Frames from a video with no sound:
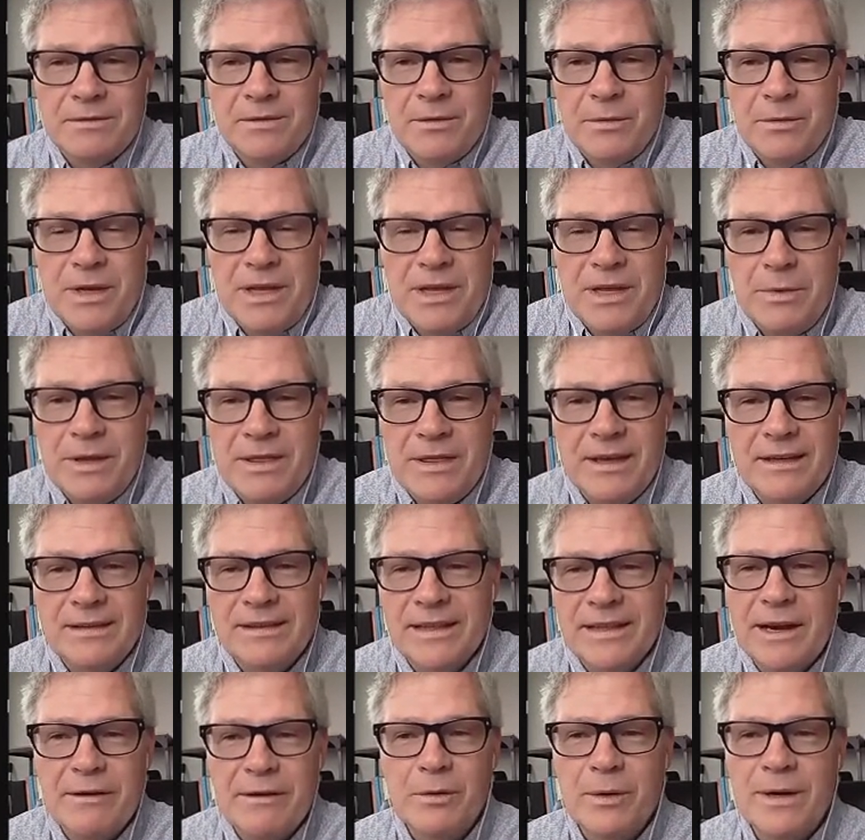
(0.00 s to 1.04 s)
We think
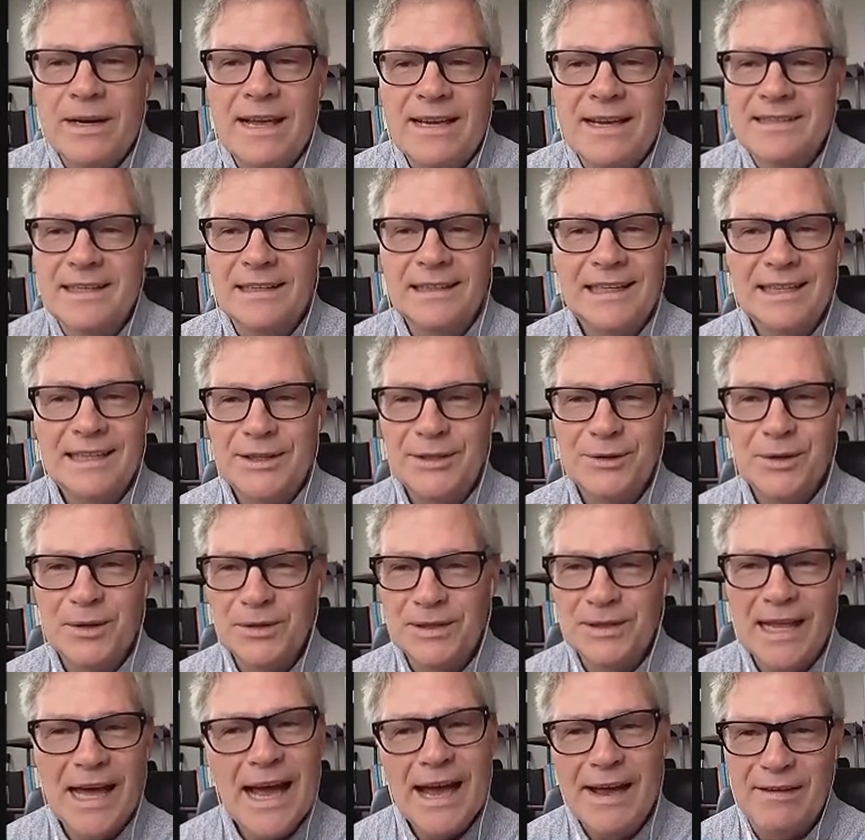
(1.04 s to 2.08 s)
that everyone has to lead their own
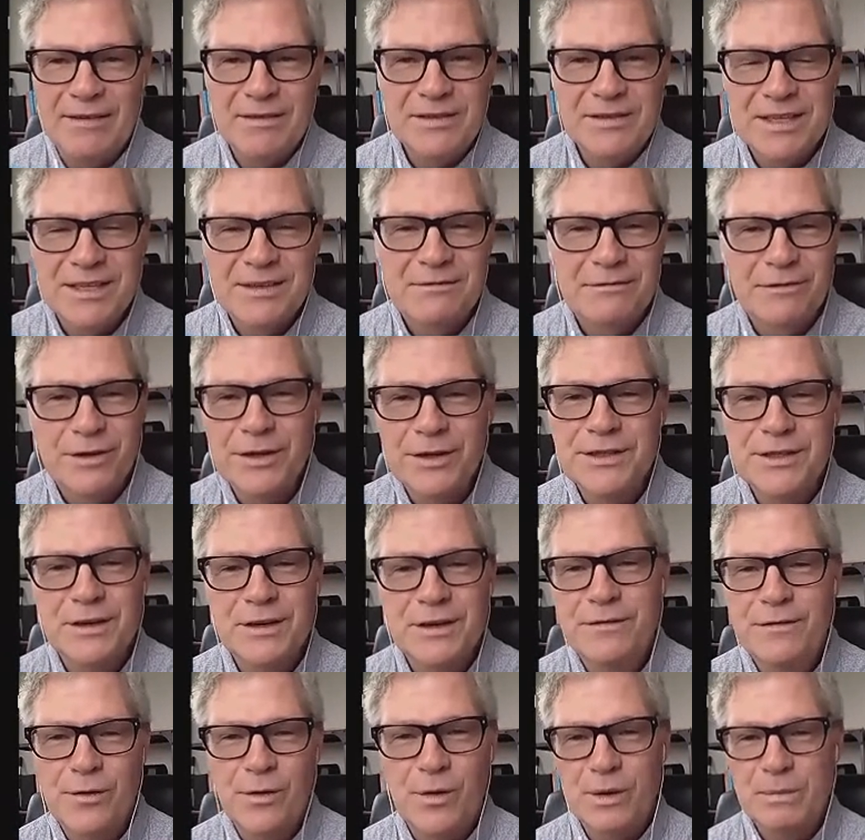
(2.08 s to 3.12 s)
lives first and
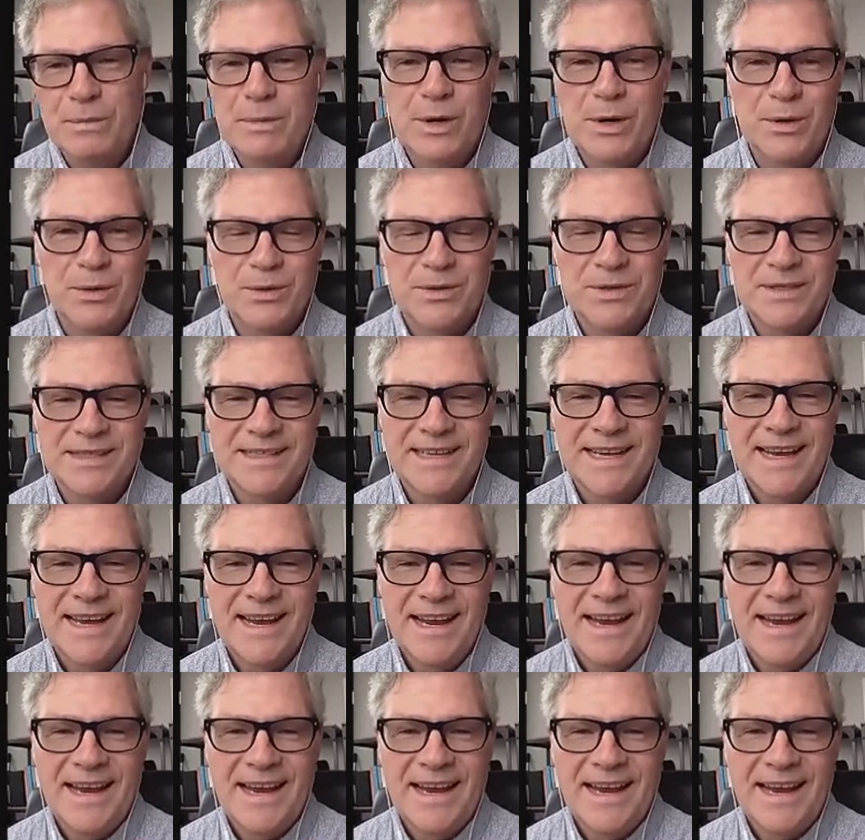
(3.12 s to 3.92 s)
foremost.